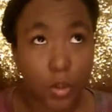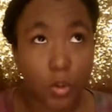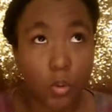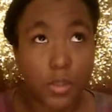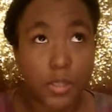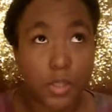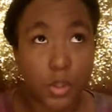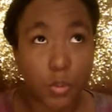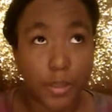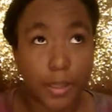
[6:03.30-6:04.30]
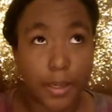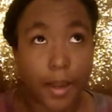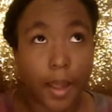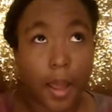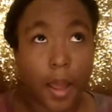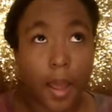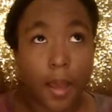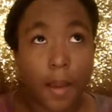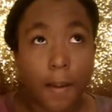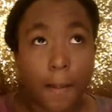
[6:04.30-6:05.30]
who was doing
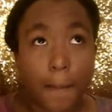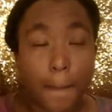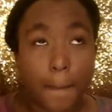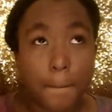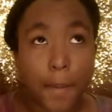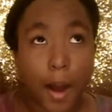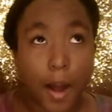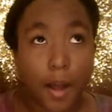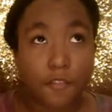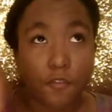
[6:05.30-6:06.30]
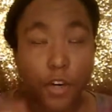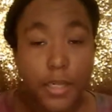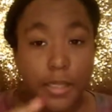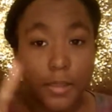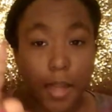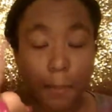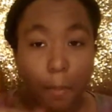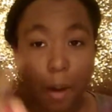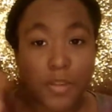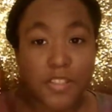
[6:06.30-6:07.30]
my friend, like my
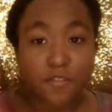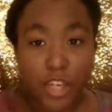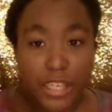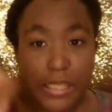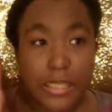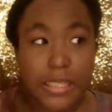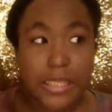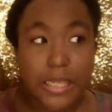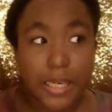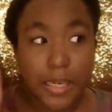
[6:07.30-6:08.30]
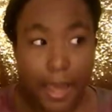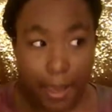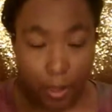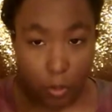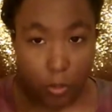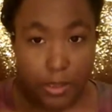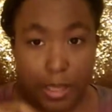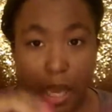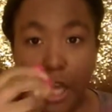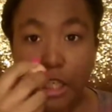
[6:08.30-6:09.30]
mama's friend's nails,
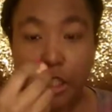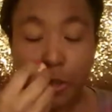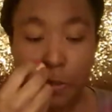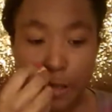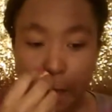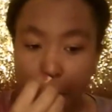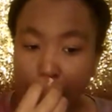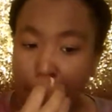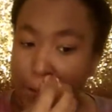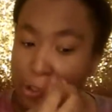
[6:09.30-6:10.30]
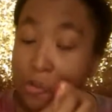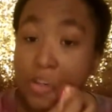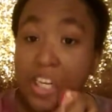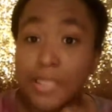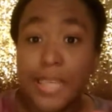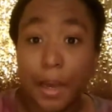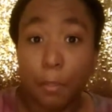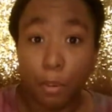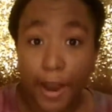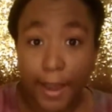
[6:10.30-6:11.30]
she was like, do you need to take a
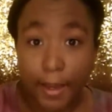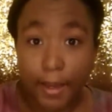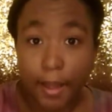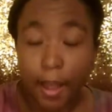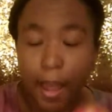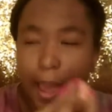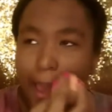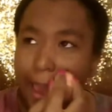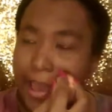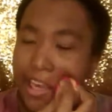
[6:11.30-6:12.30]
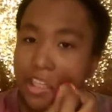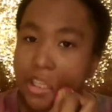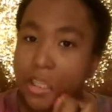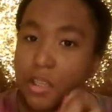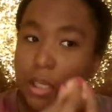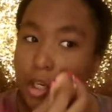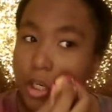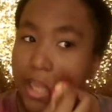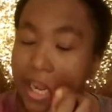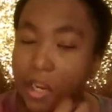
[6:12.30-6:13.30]
break? And the
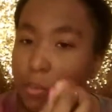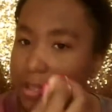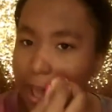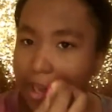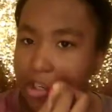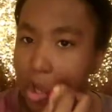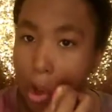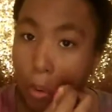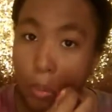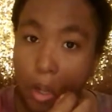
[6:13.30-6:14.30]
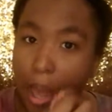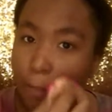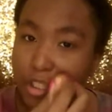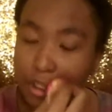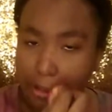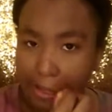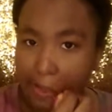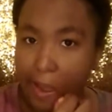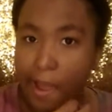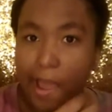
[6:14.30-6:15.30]
lady was like, no, I'm good.
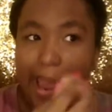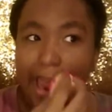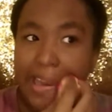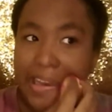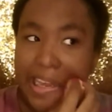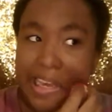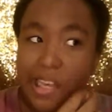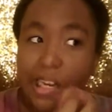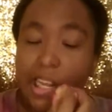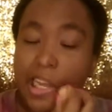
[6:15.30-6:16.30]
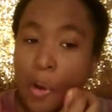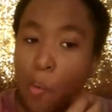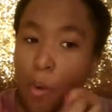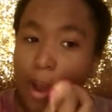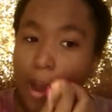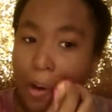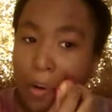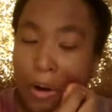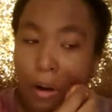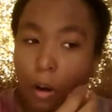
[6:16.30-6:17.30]
And then while